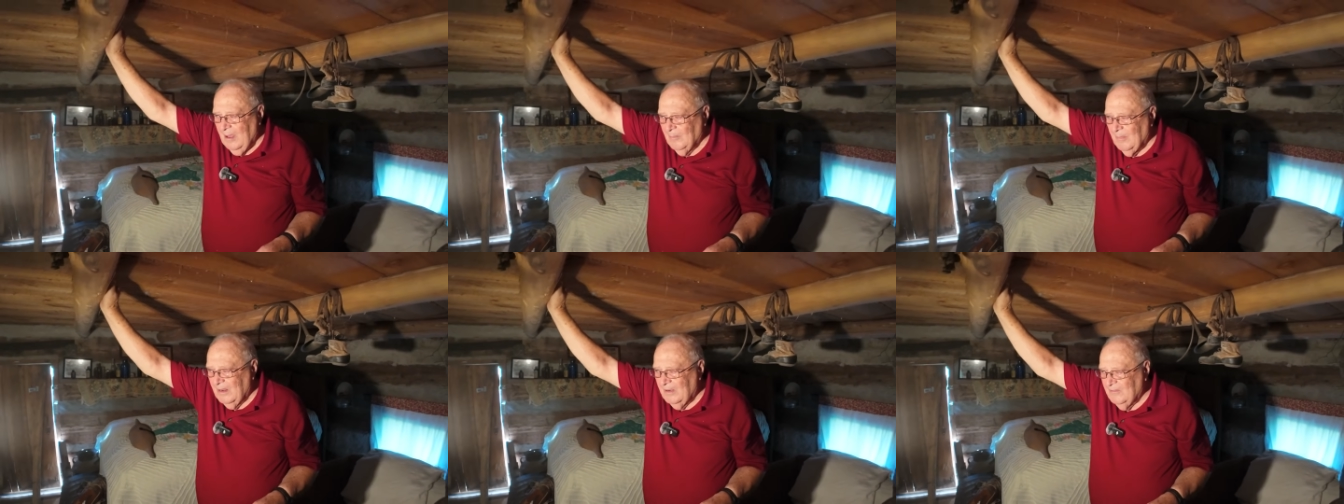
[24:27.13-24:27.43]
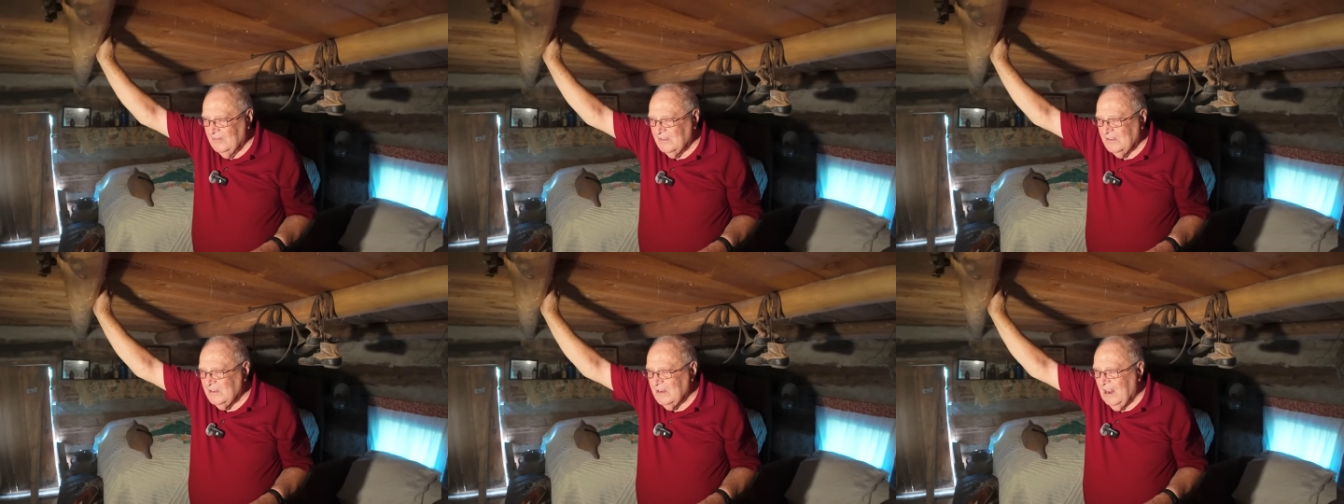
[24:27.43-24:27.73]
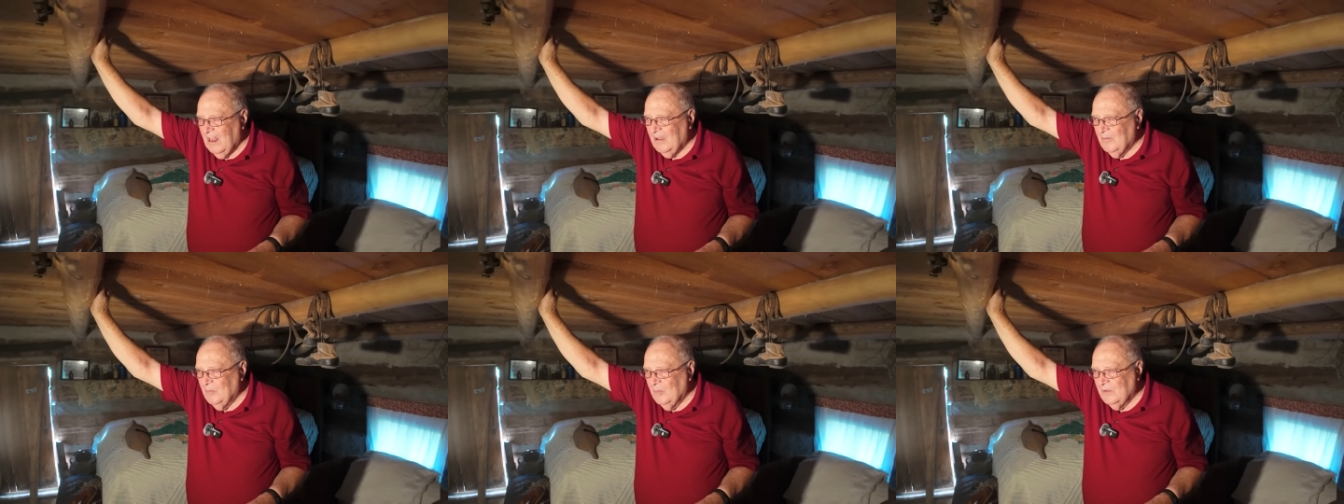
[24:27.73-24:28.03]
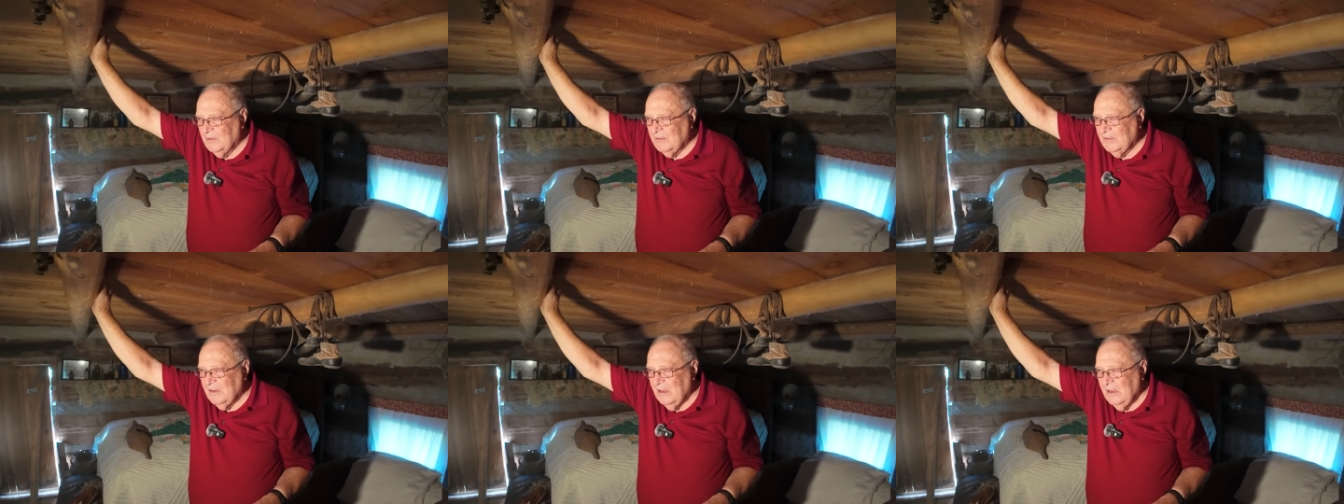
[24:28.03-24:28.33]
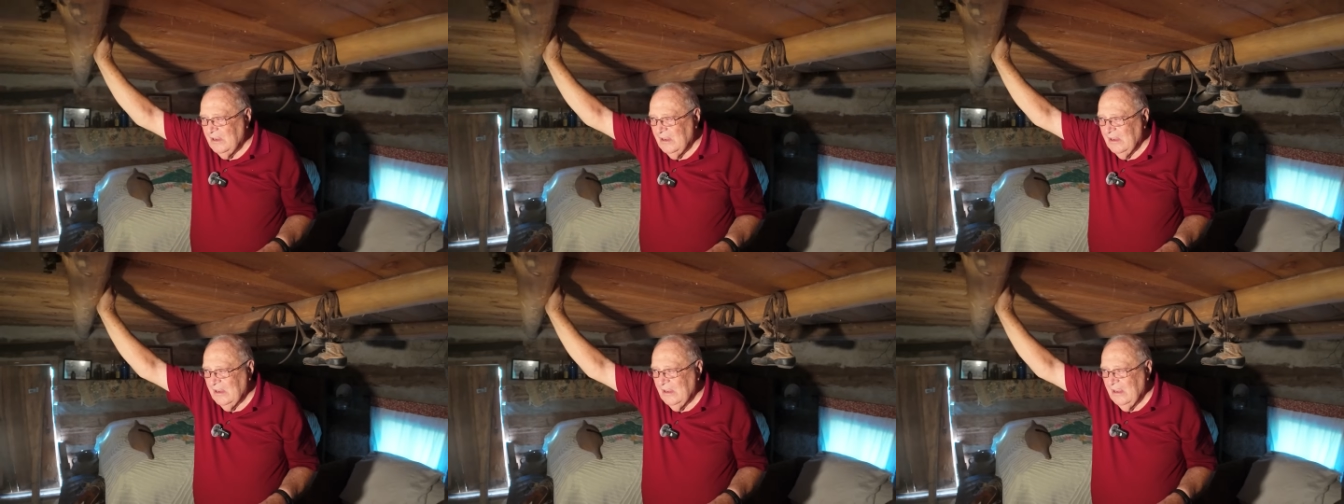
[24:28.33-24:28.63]
I believe his name was
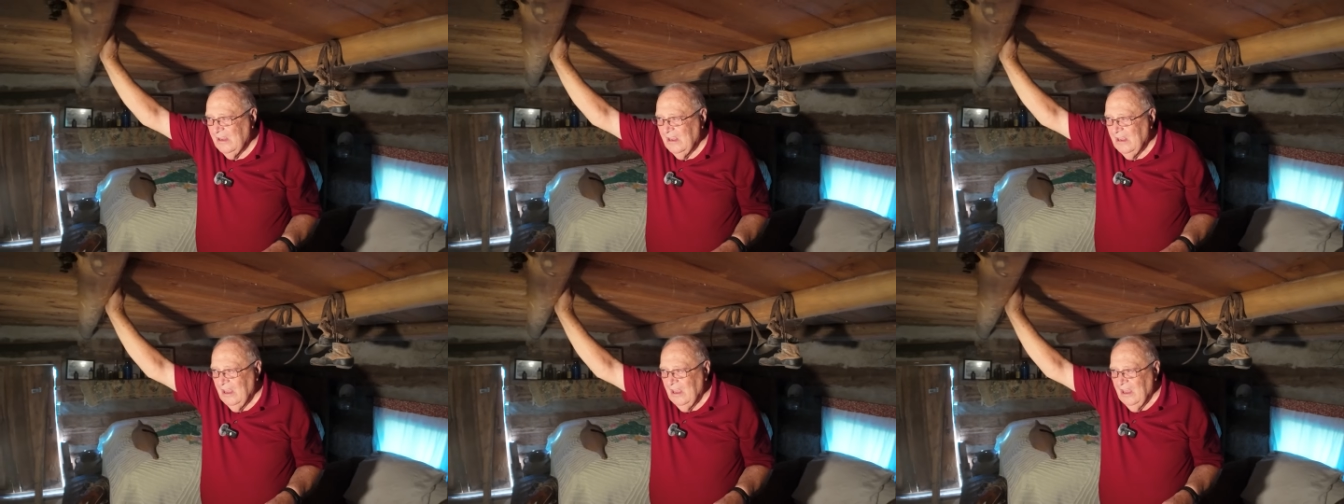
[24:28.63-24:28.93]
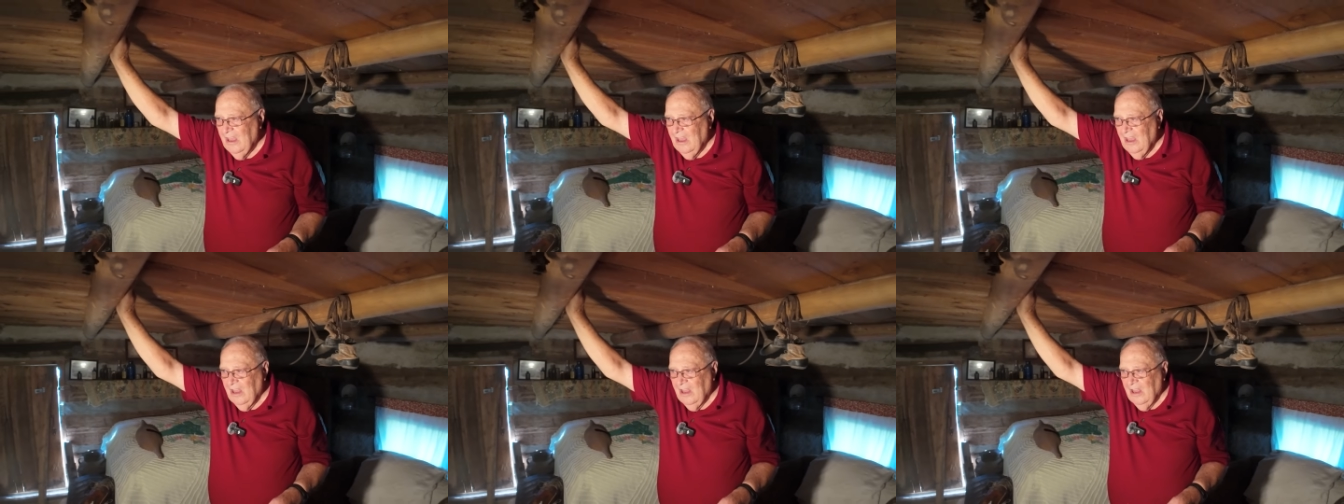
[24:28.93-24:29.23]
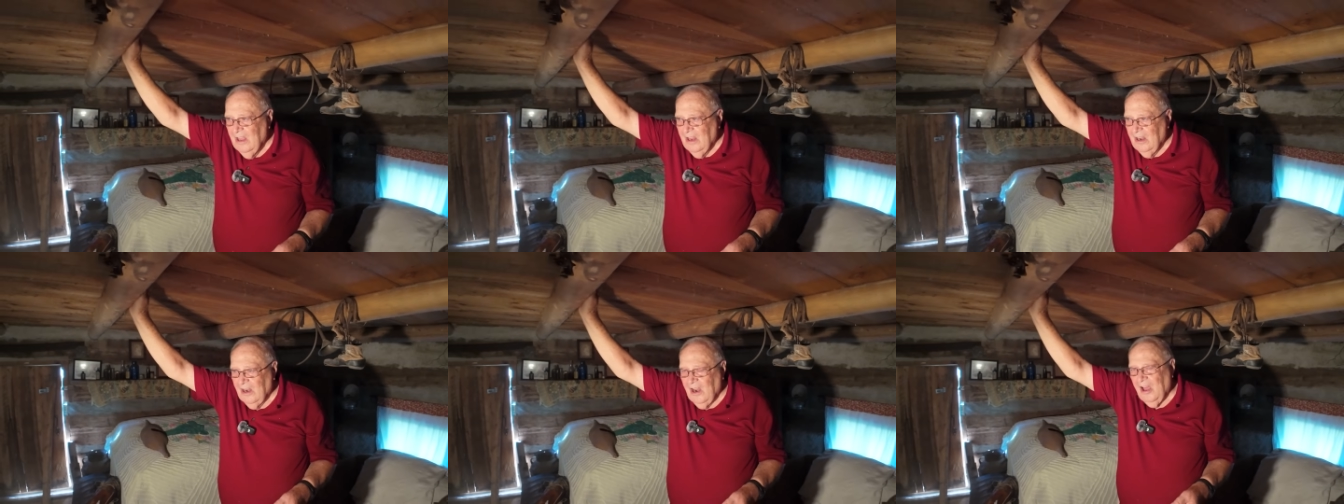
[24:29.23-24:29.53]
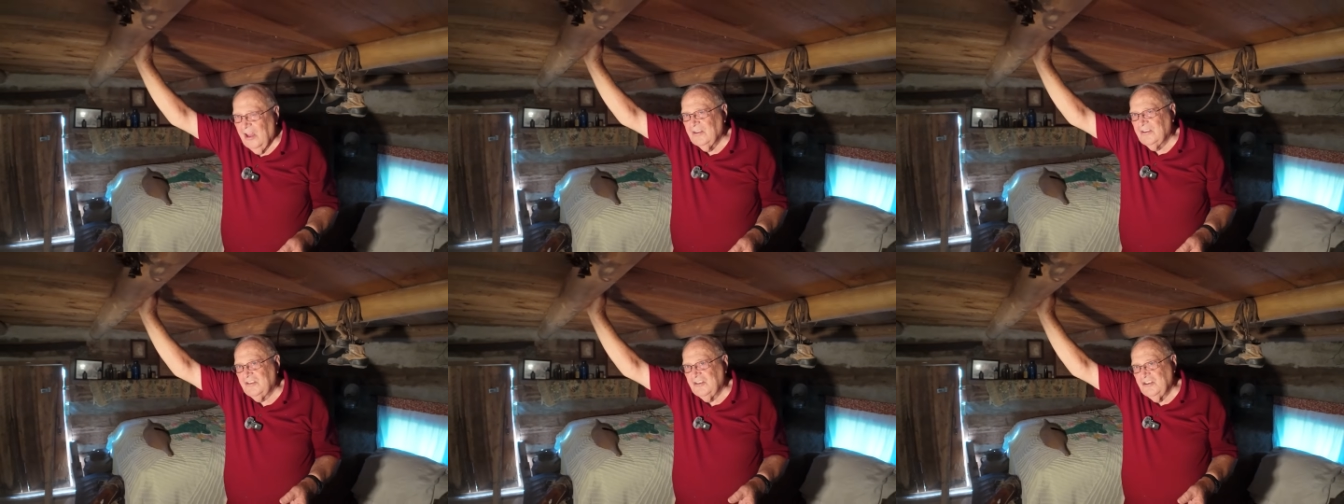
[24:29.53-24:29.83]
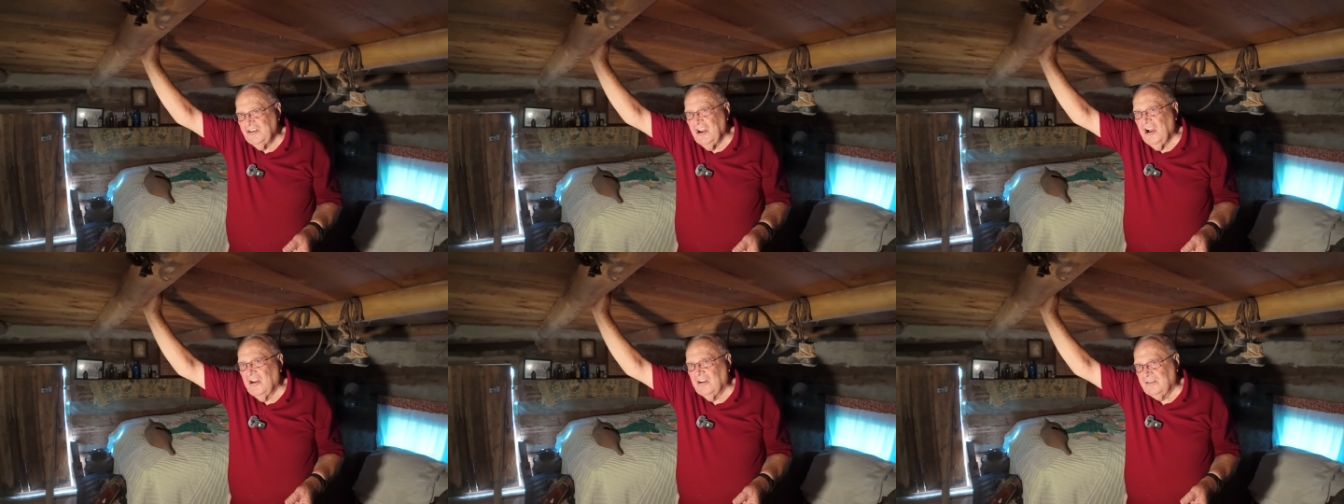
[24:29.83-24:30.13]

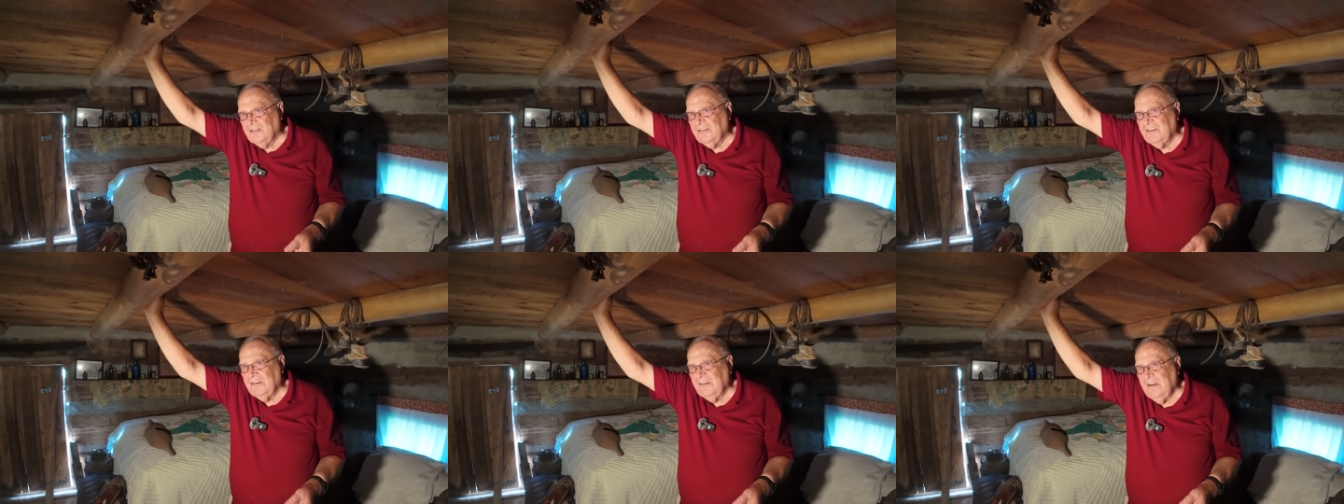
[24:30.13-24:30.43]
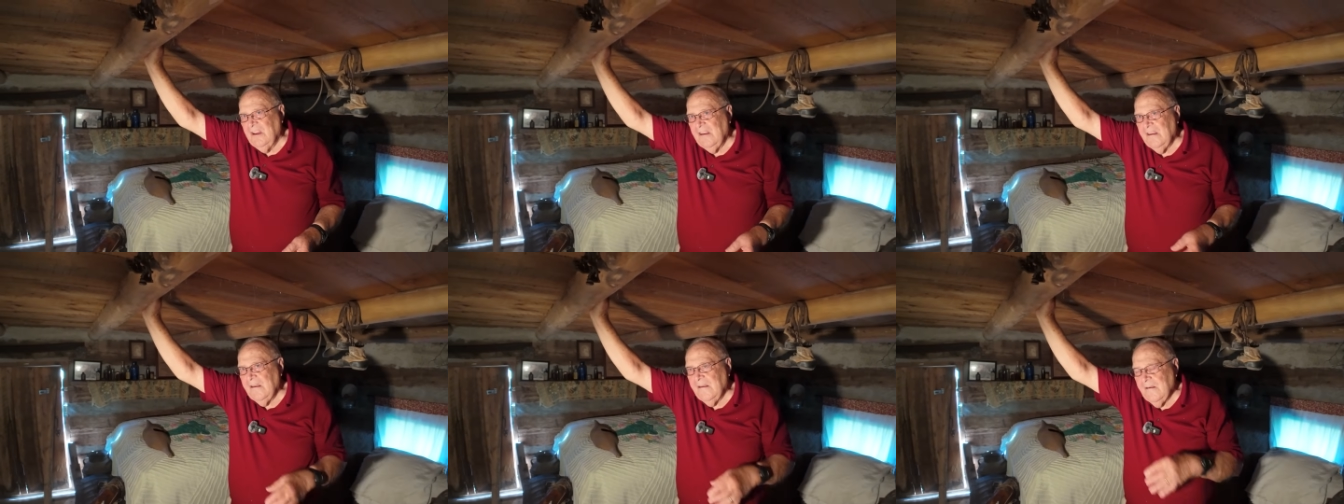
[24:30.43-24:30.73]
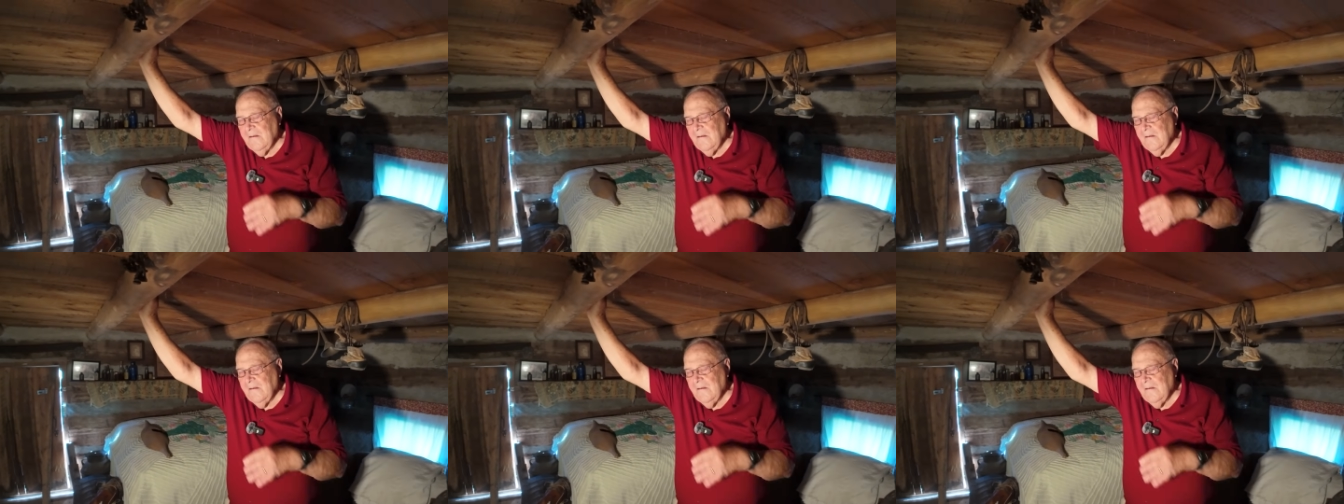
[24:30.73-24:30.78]
Lons Johnson,